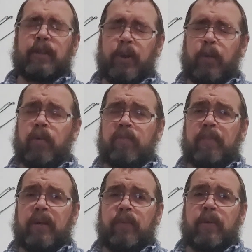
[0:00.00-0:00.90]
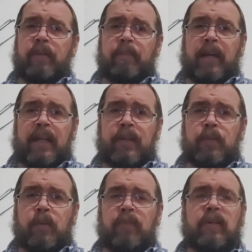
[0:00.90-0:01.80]
2 of my 3 main
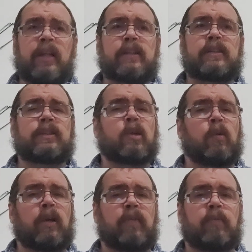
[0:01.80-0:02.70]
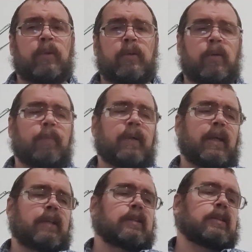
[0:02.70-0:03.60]
12 gauges don't have recoil
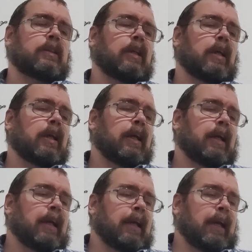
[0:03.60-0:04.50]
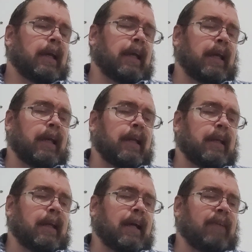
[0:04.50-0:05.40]
pads.
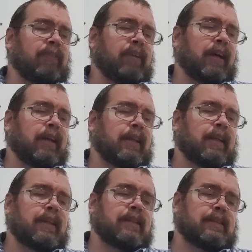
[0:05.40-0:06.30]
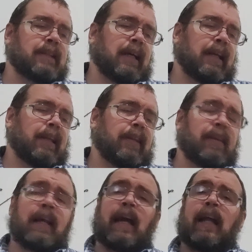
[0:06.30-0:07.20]
And I find that it's not
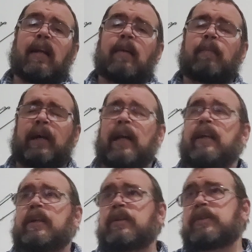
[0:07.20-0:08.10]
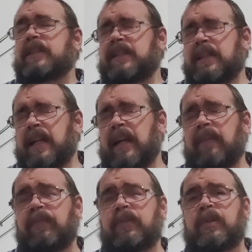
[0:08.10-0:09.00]
that bad. You just
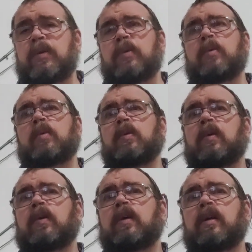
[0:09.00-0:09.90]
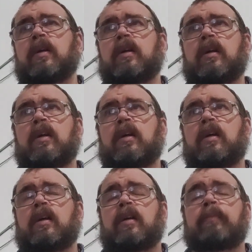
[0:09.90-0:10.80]
have to
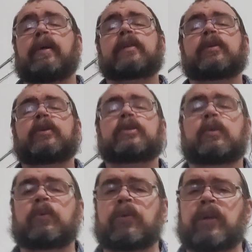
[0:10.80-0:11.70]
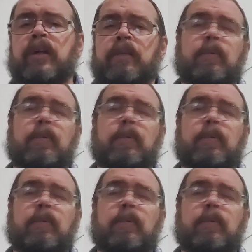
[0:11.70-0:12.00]
make sure you shoulder the gun